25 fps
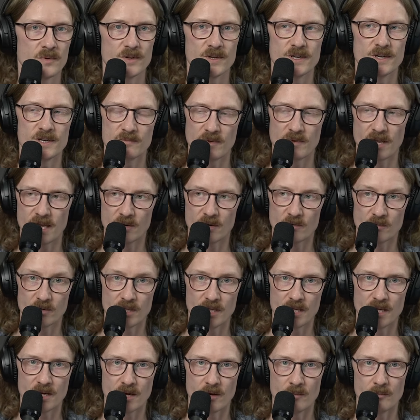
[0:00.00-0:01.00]
You can make it
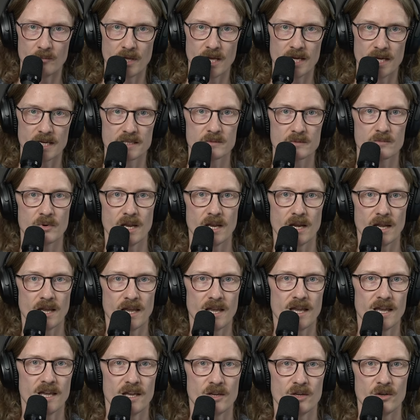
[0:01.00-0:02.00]
really complex, but
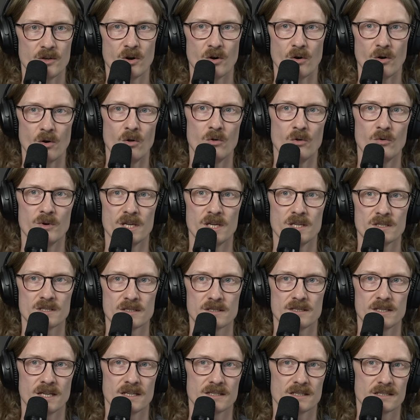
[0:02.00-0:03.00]
you don't always
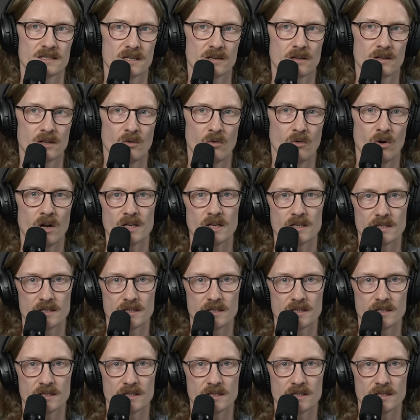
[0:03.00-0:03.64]
necessarily want